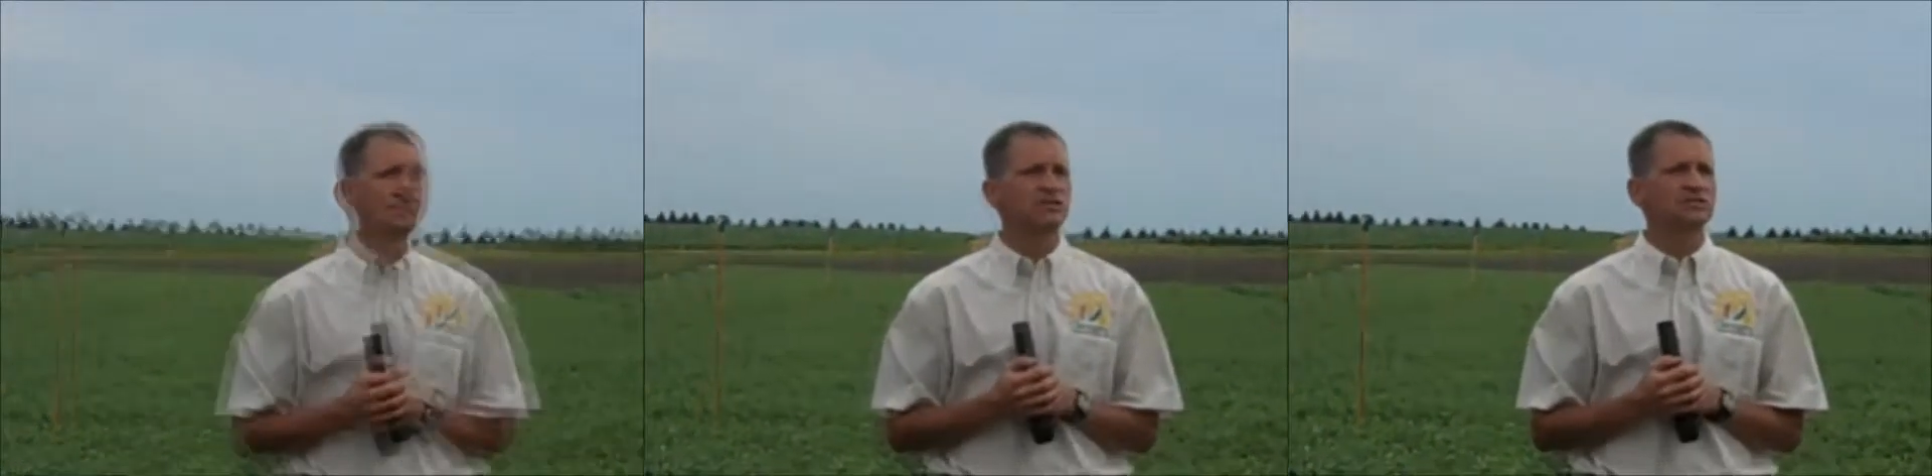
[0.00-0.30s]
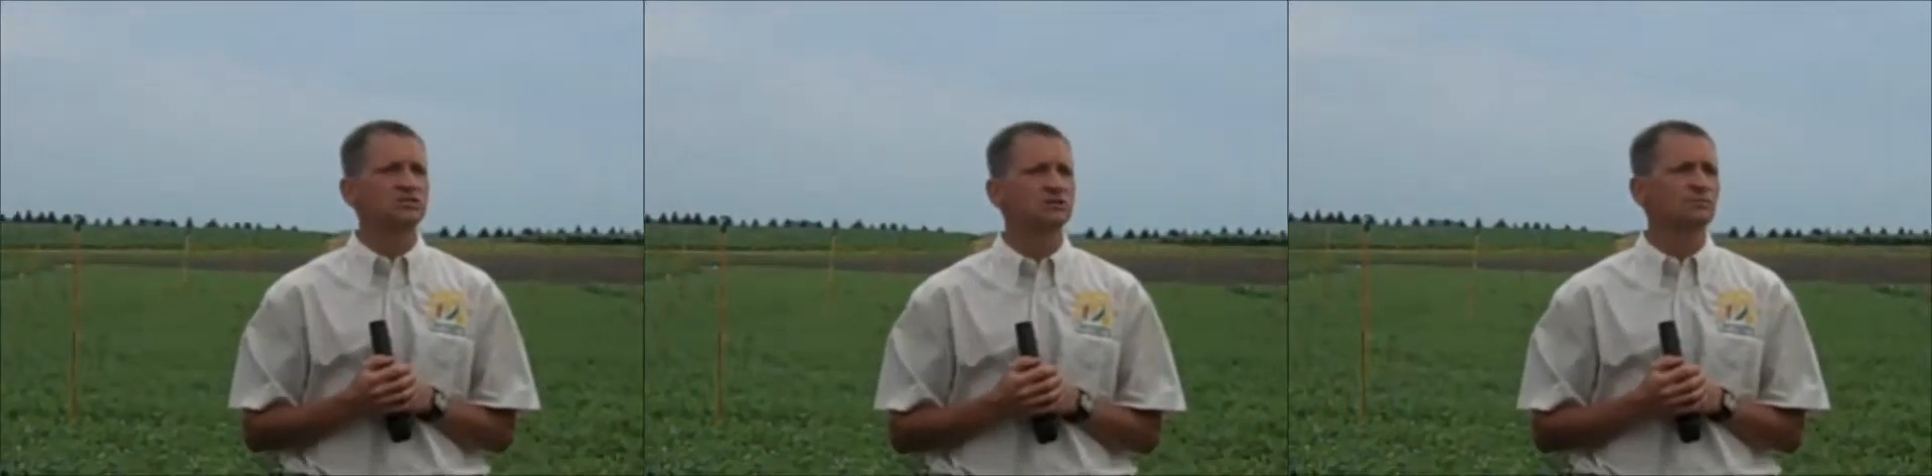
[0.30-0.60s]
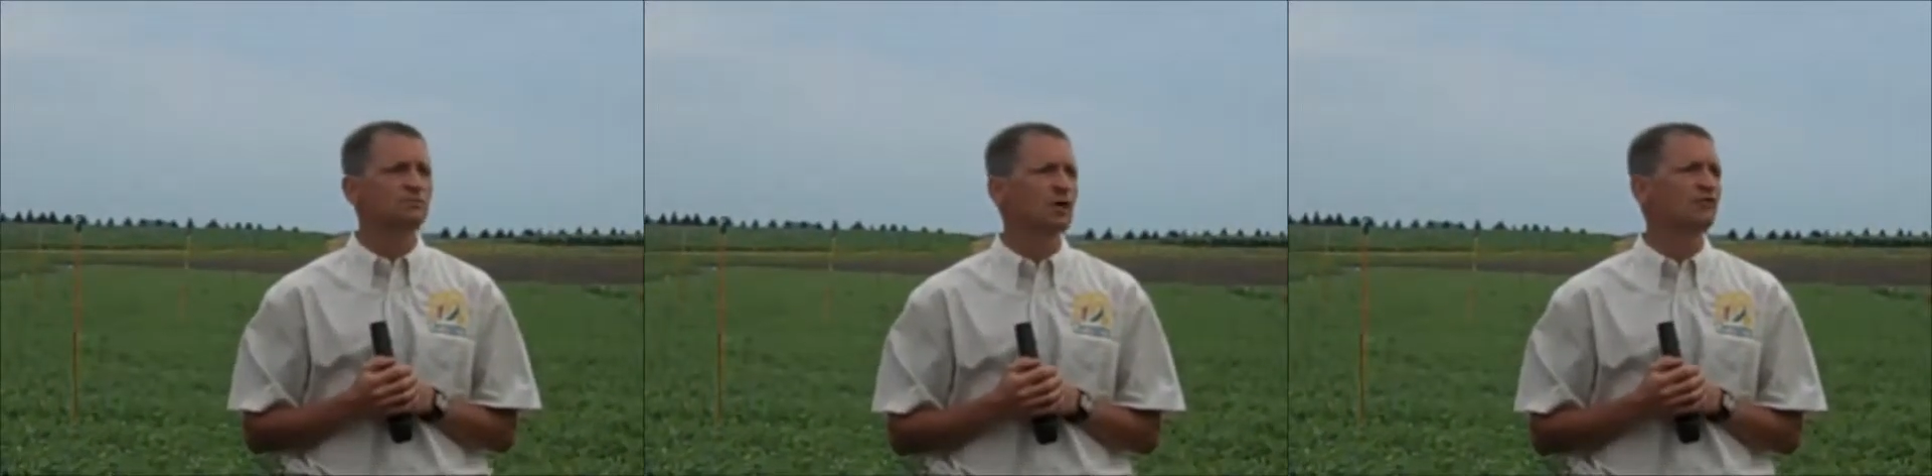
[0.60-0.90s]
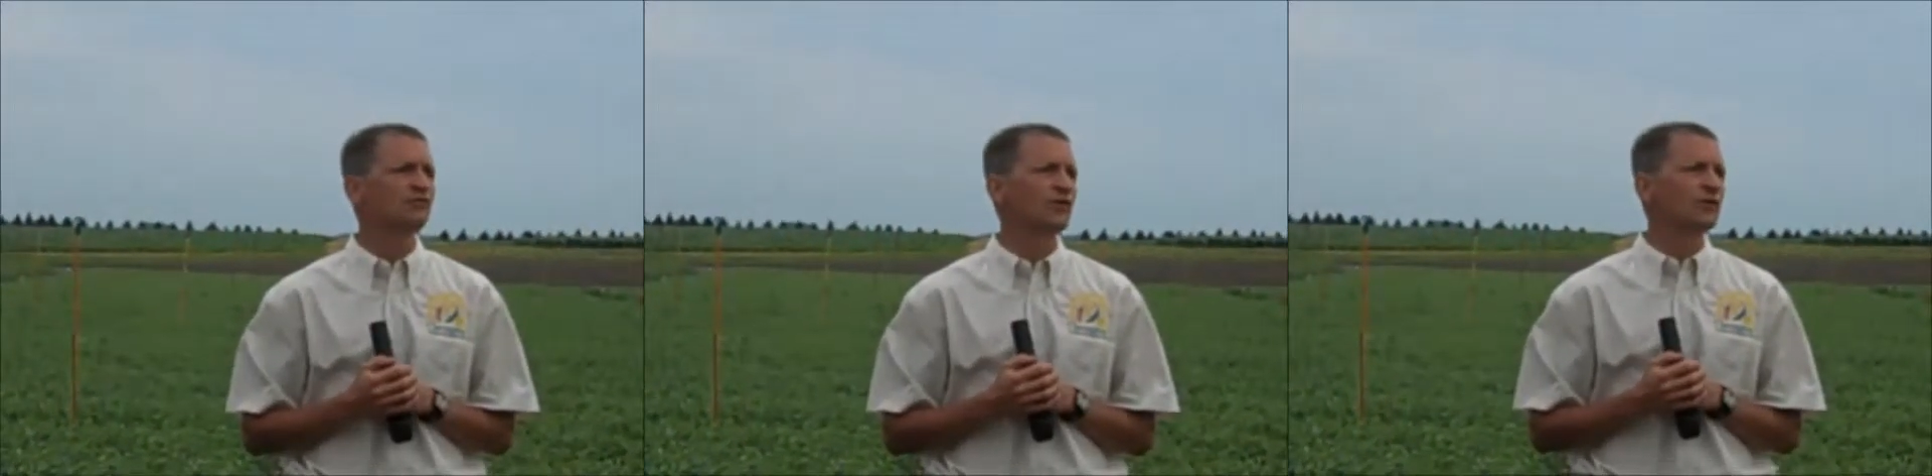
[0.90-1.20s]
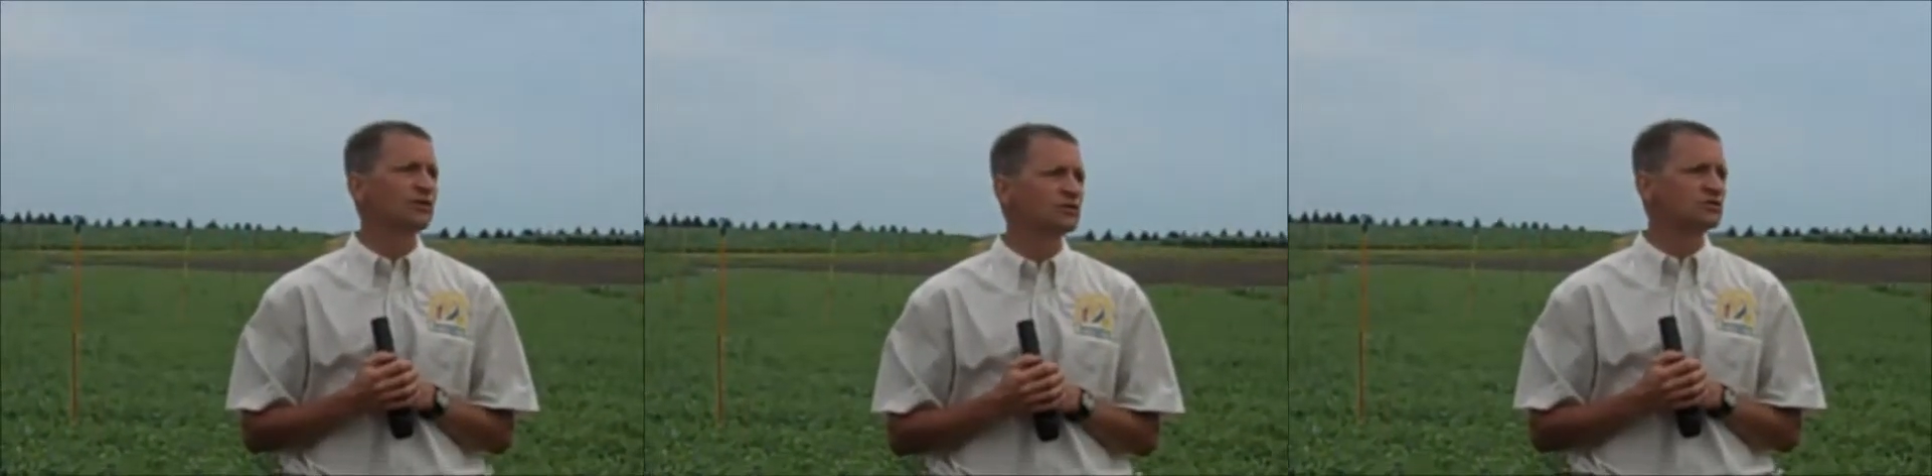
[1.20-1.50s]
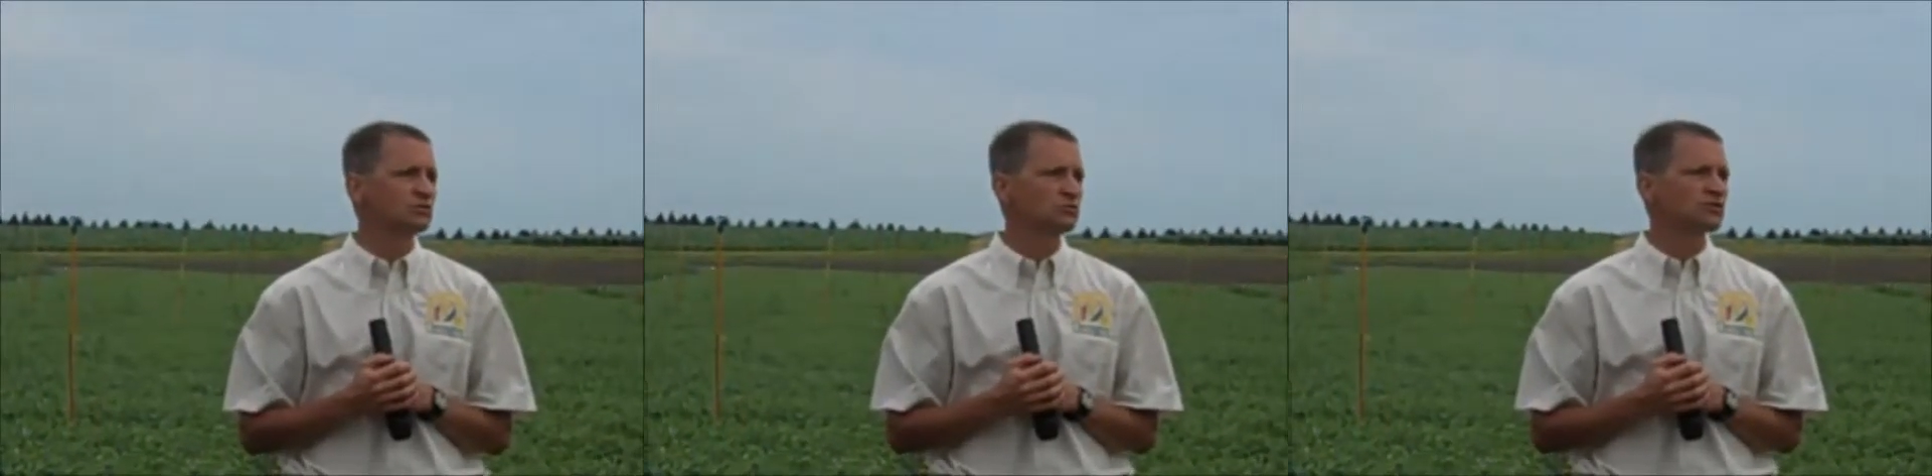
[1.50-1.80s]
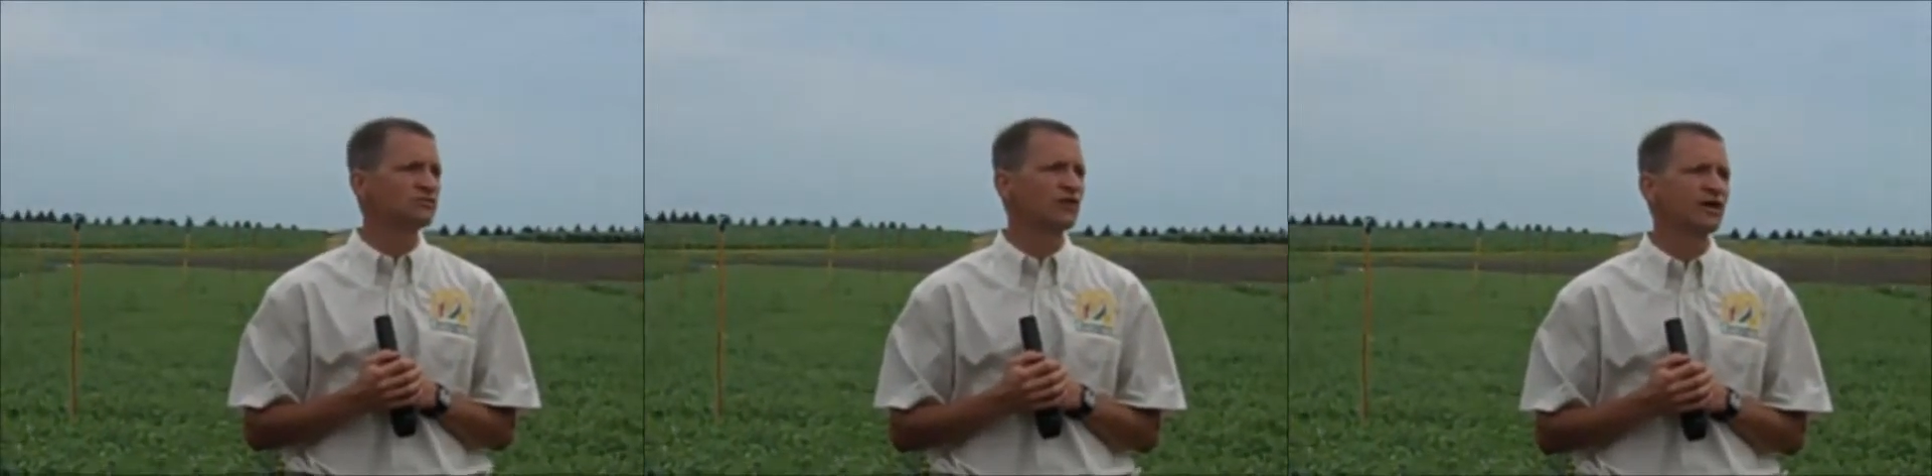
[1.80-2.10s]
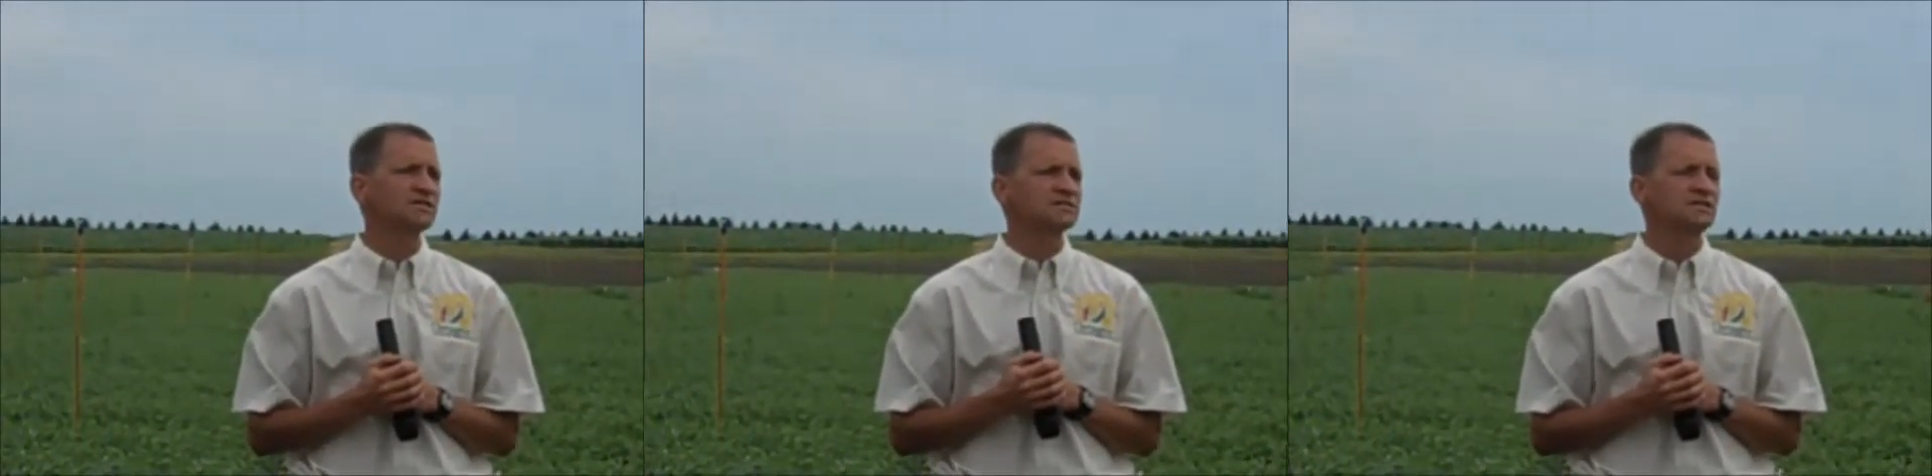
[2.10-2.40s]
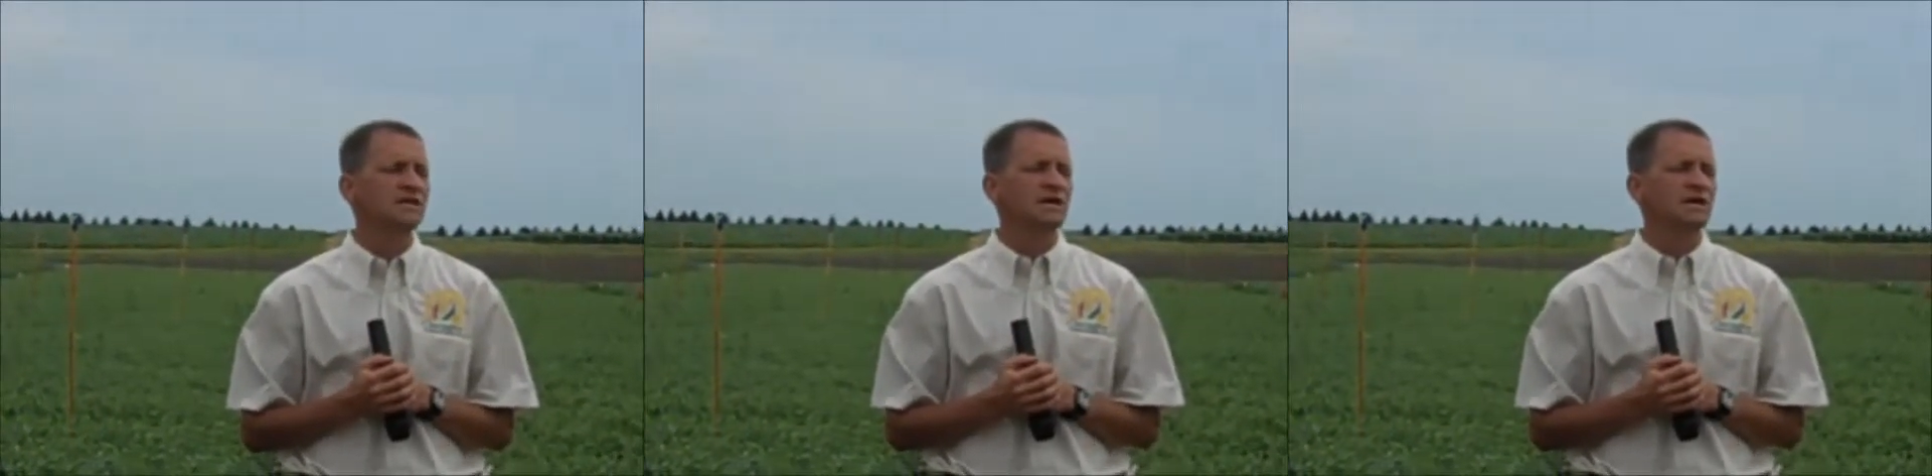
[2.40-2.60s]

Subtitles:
These could be both very good tools for us